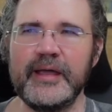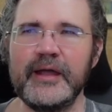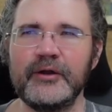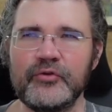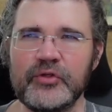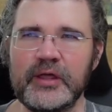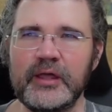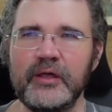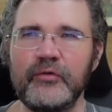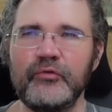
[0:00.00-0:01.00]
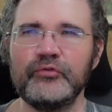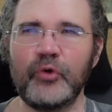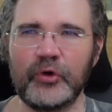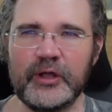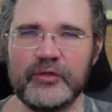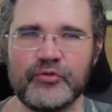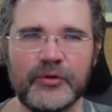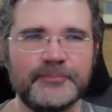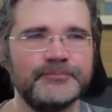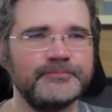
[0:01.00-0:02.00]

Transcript: energy storage.